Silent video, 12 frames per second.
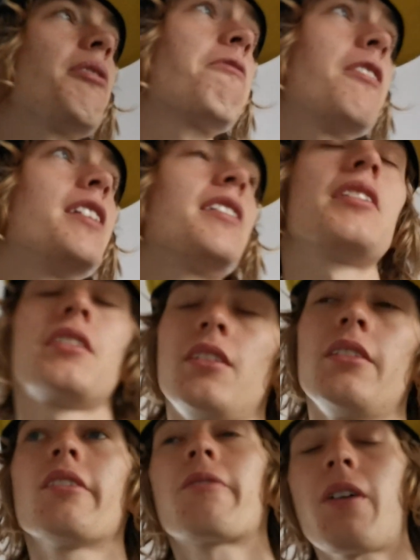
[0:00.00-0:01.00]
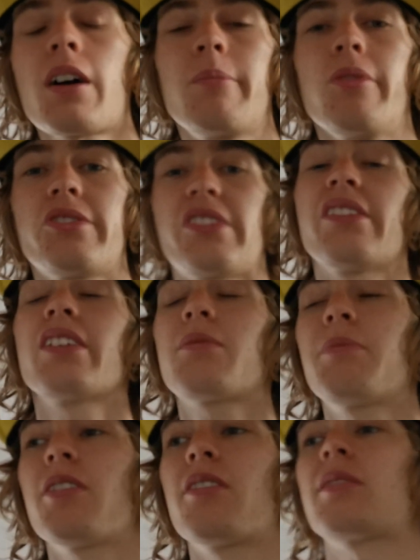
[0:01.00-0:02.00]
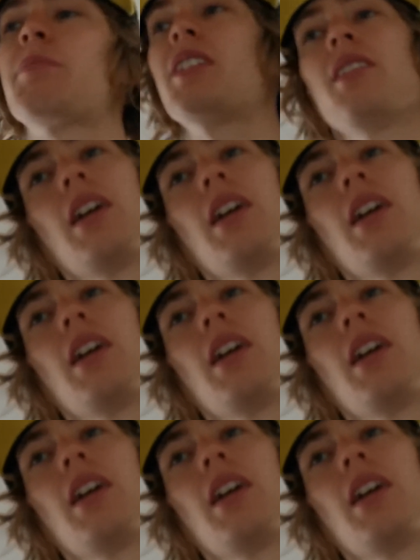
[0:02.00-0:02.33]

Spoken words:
offended, you're a fucking pussy, let's be honest. But